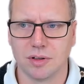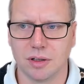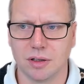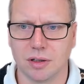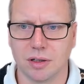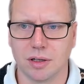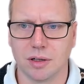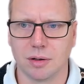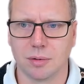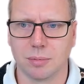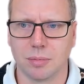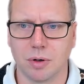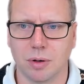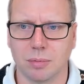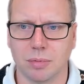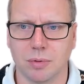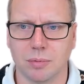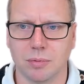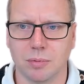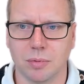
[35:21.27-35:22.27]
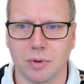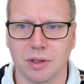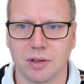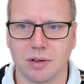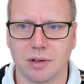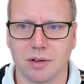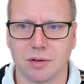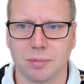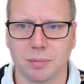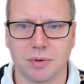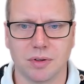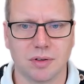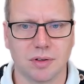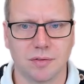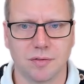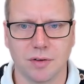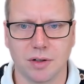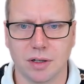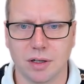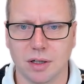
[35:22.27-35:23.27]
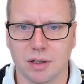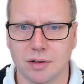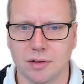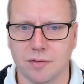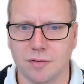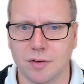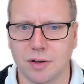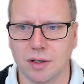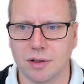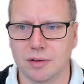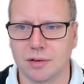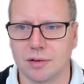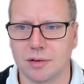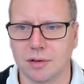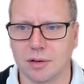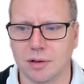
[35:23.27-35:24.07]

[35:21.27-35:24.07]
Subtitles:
getting a problem with the specific interface.